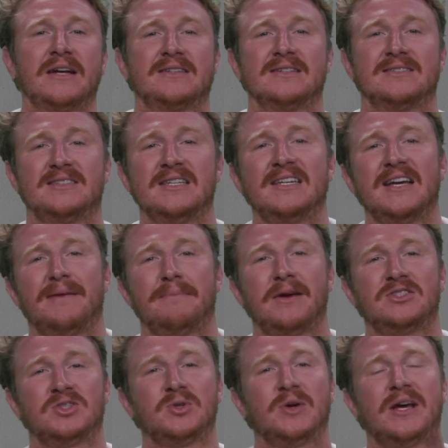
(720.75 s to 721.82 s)
like to see, and
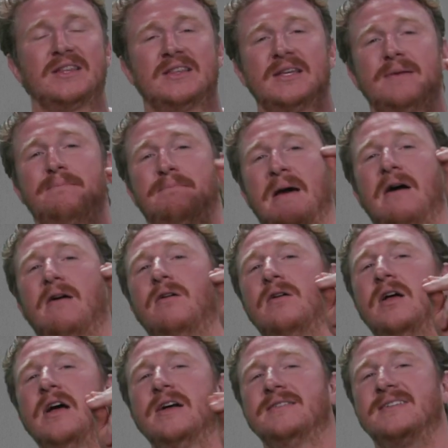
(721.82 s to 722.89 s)
make sure you hit the
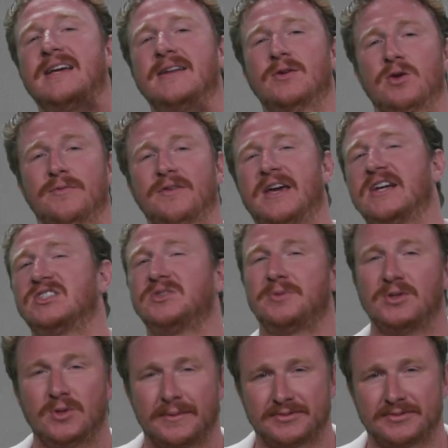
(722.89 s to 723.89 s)
bell to get notifications when new